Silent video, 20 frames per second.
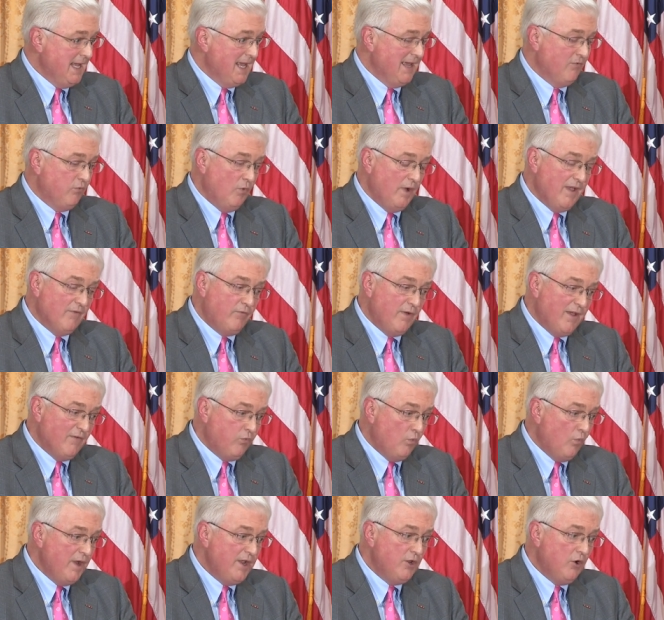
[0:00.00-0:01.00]
If, if,
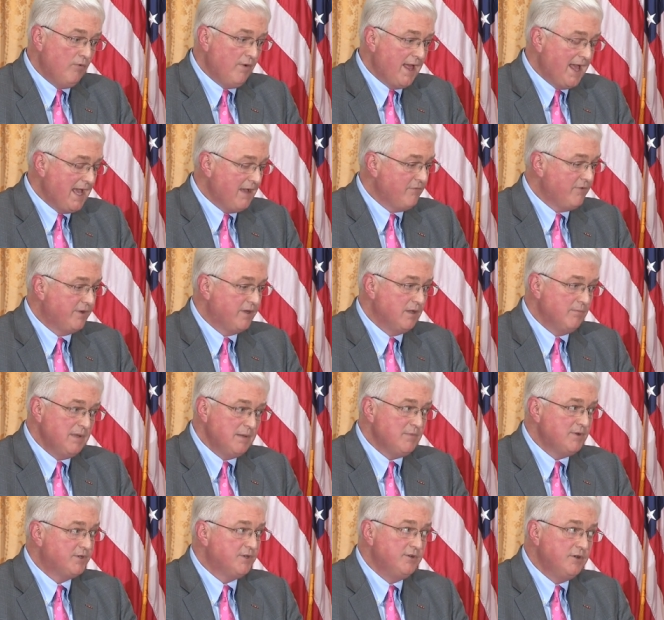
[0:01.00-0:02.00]
if we don't have a
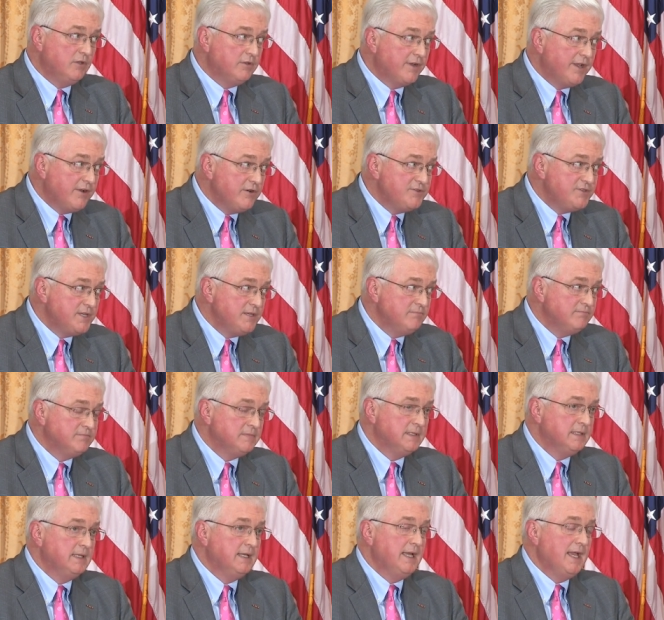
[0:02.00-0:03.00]
commitment to nuclear energy
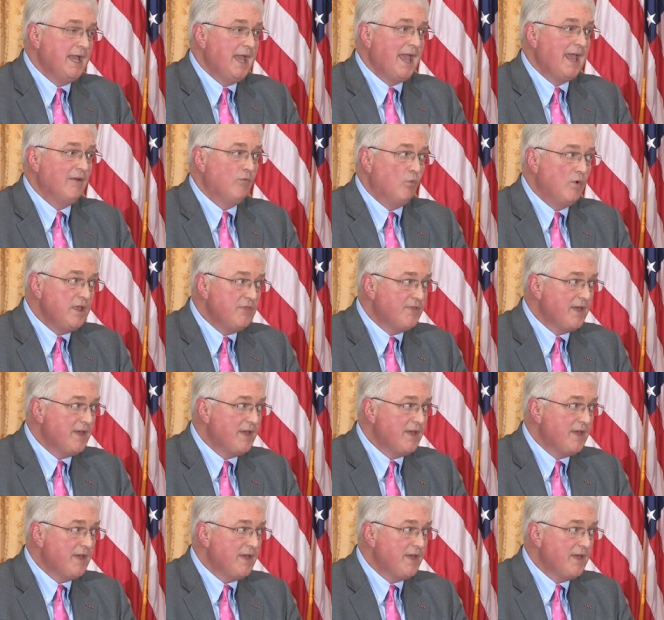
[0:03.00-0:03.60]
and we